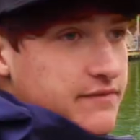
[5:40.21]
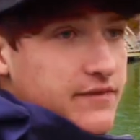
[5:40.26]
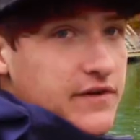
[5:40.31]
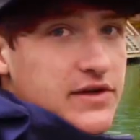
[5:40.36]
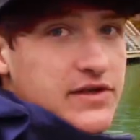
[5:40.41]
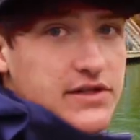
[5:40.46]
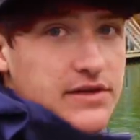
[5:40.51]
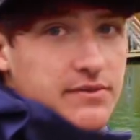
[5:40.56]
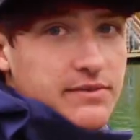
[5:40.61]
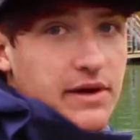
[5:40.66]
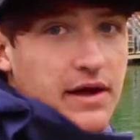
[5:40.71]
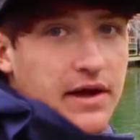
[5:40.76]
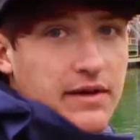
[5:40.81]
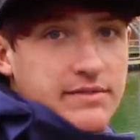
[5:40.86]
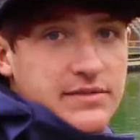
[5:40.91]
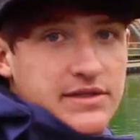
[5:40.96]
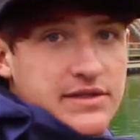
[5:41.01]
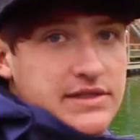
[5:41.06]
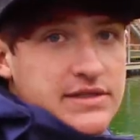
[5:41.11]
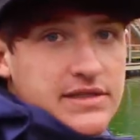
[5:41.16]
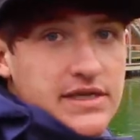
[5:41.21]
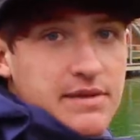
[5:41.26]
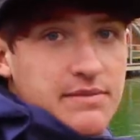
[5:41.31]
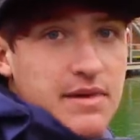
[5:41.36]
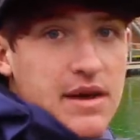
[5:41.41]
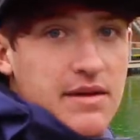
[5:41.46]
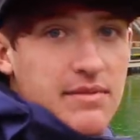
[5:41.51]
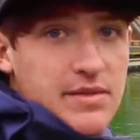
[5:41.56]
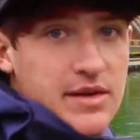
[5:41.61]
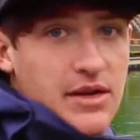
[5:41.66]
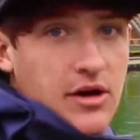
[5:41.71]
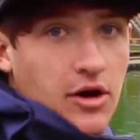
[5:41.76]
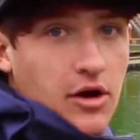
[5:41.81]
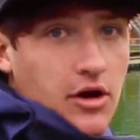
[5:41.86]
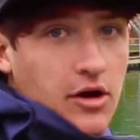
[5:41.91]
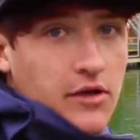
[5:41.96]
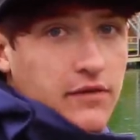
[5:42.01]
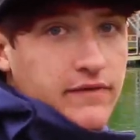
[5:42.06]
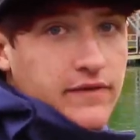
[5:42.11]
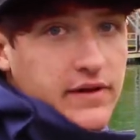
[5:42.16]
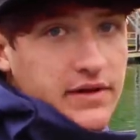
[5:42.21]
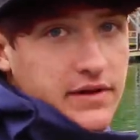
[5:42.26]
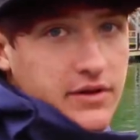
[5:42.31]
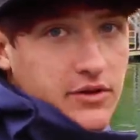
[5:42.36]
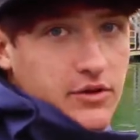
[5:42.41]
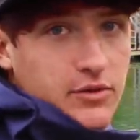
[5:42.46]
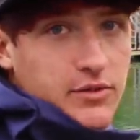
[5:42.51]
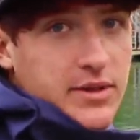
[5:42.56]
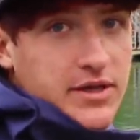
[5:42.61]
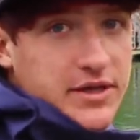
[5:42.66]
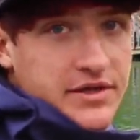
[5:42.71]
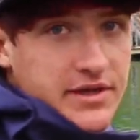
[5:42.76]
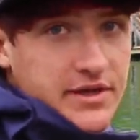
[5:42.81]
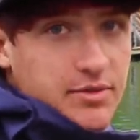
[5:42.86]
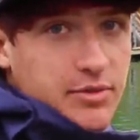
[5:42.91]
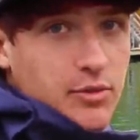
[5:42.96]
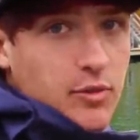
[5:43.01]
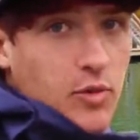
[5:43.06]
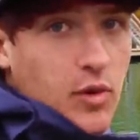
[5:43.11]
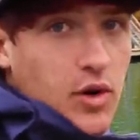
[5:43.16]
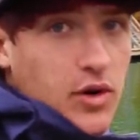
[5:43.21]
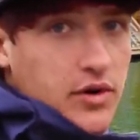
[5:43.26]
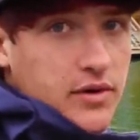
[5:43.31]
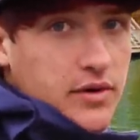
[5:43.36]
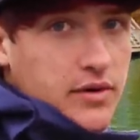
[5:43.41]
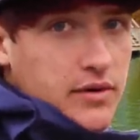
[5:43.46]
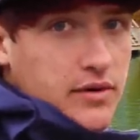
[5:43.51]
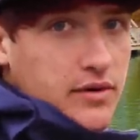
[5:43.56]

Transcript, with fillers: fish sometimes, because they may be off in a little bit of deeper water.